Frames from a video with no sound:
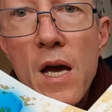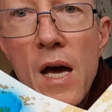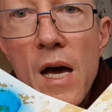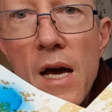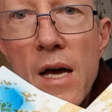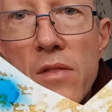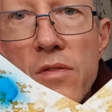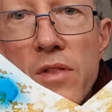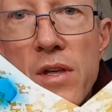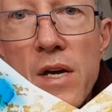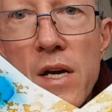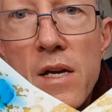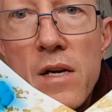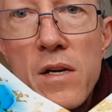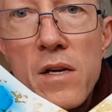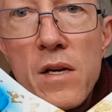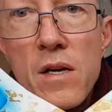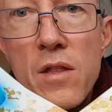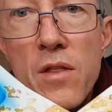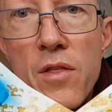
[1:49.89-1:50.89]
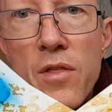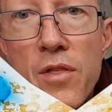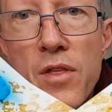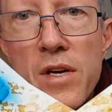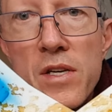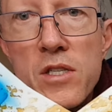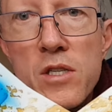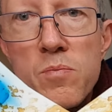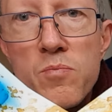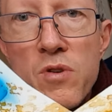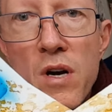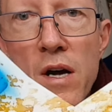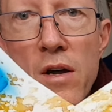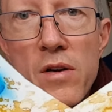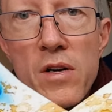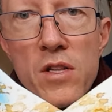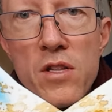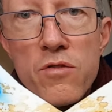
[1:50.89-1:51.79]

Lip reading: and then this brown.